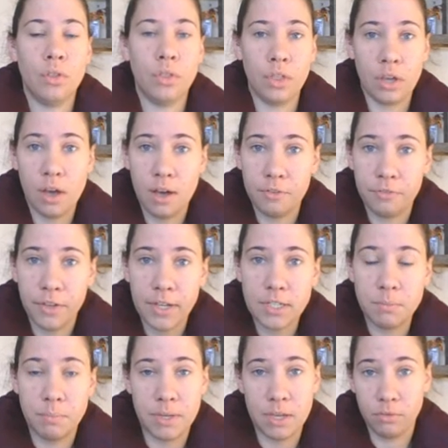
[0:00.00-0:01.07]
the
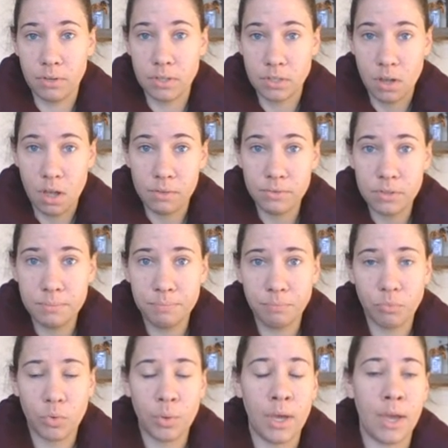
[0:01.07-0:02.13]
conflict being resolved.
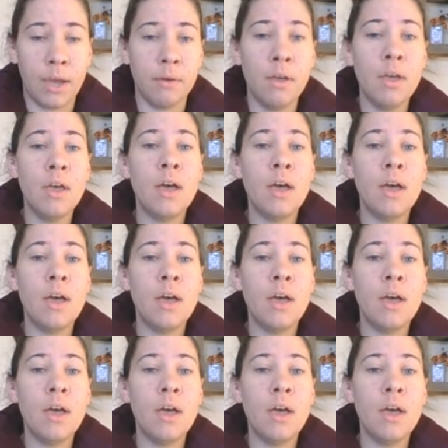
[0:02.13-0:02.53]
Okay.